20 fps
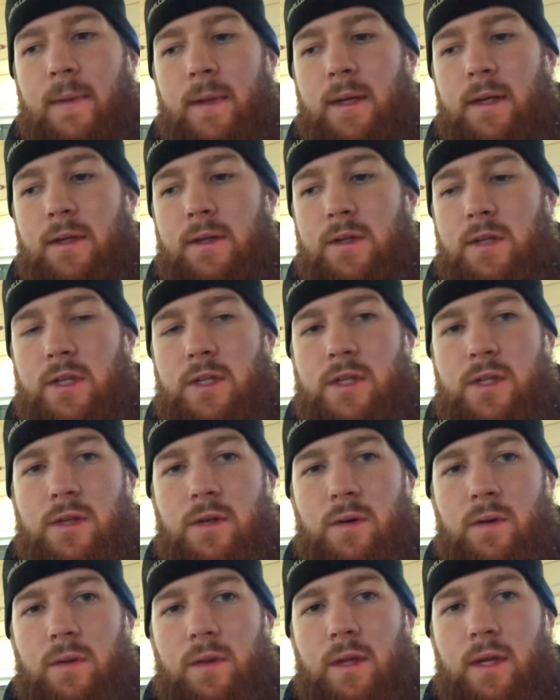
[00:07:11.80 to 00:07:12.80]
just
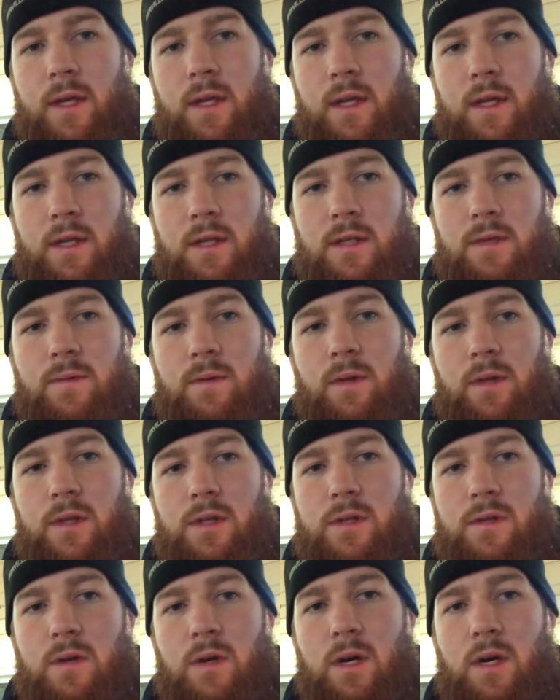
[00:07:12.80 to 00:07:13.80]
so that it's really
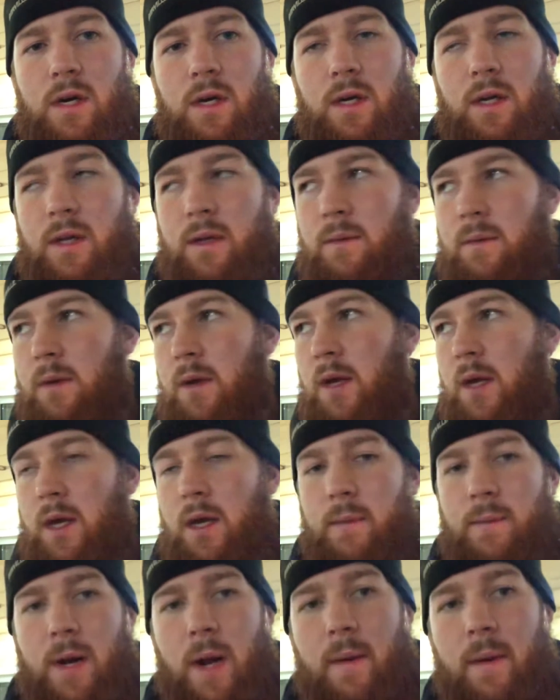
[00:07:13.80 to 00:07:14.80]
strong, and
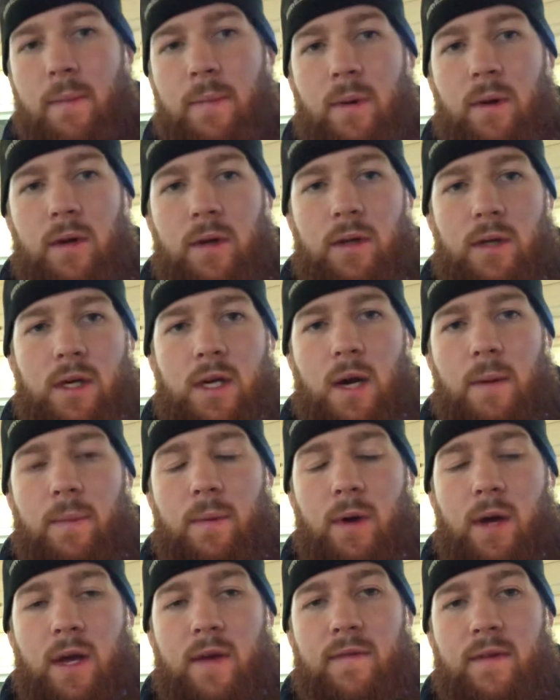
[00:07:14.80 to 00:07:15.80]
probably put a
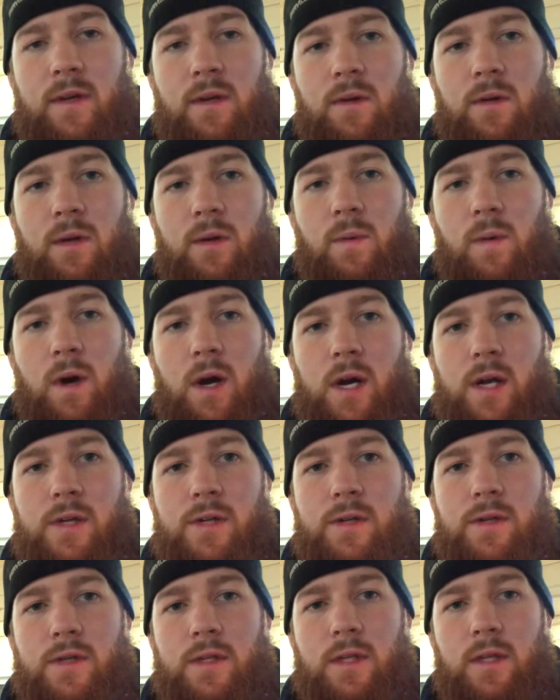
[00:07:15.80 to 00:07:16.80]
couple of heavy duty
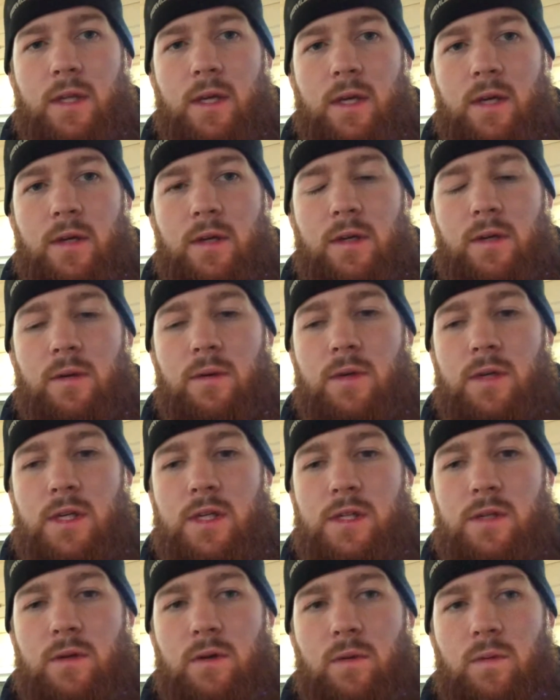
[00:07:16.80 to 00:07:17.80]
washers in there too,
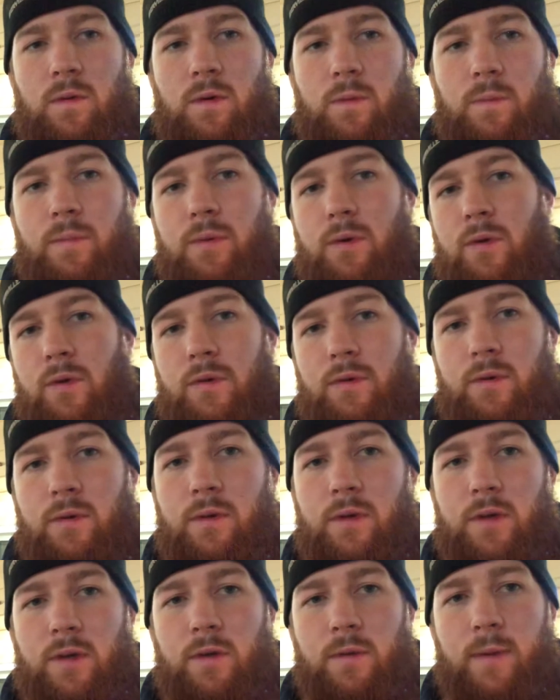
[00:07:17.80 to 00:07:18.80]
just so it won't pull through
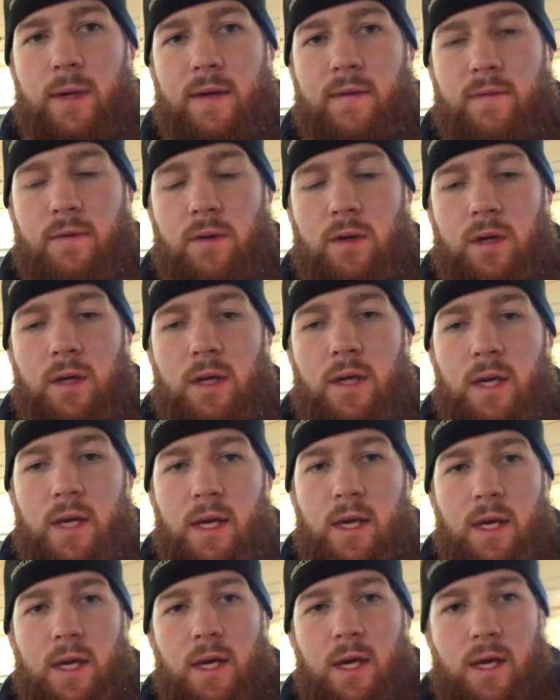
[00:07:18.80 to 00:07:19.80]
the 2x4
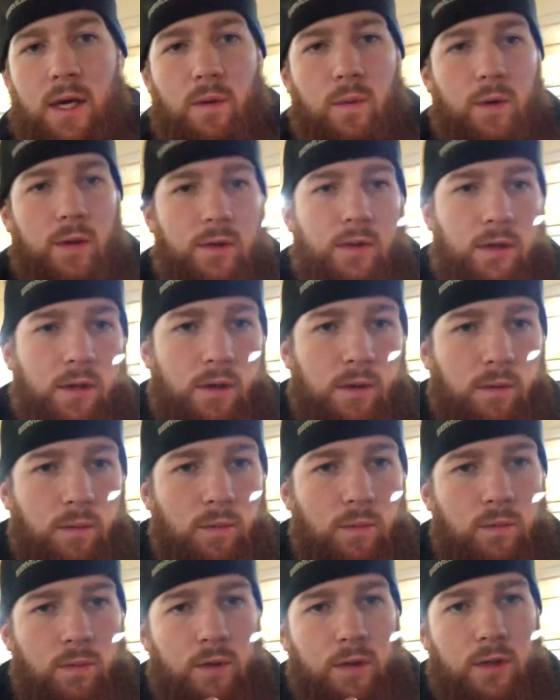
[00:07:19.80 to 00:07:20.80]

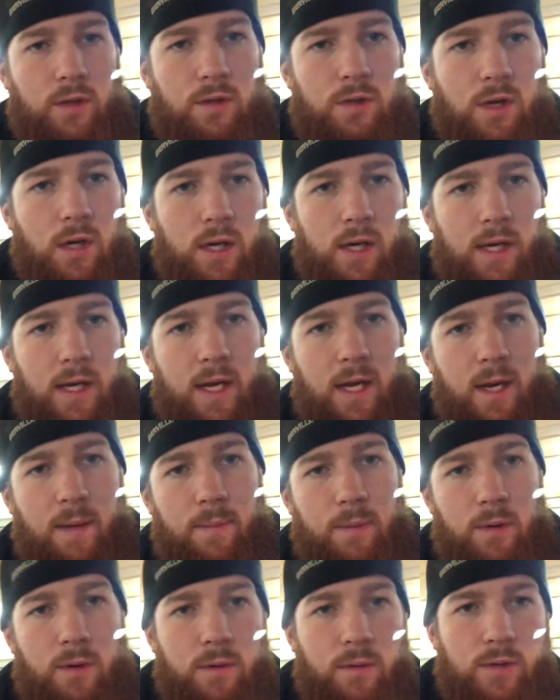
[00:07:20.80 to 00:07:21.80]
with the truck
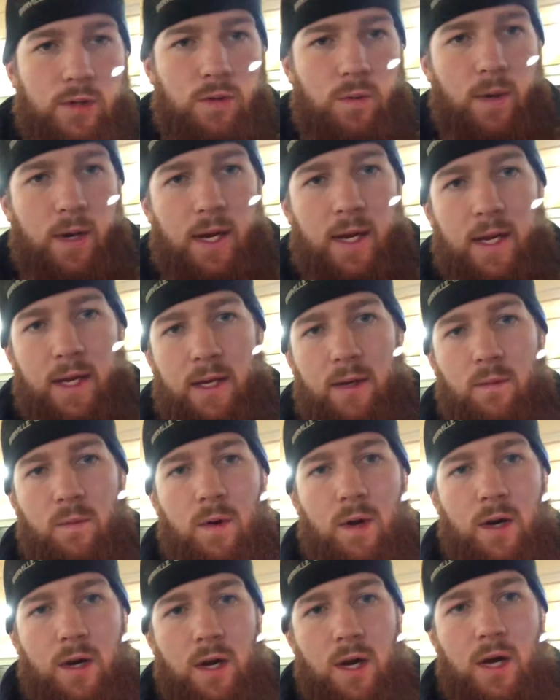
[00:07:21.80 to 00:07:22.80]
camper swing and
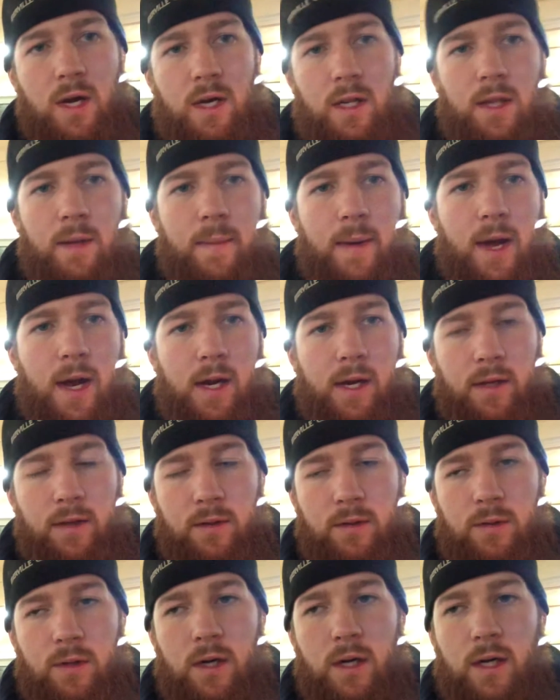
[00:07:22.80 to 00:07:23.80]
whatnot in the back of the
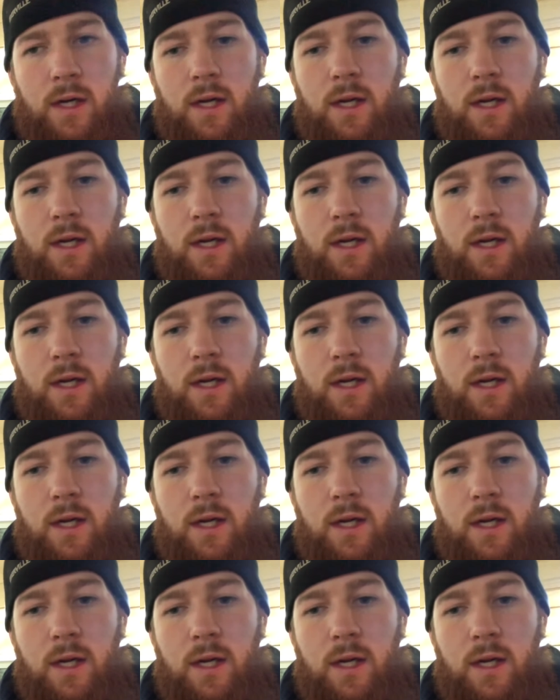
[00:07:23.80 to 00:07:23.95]
truck.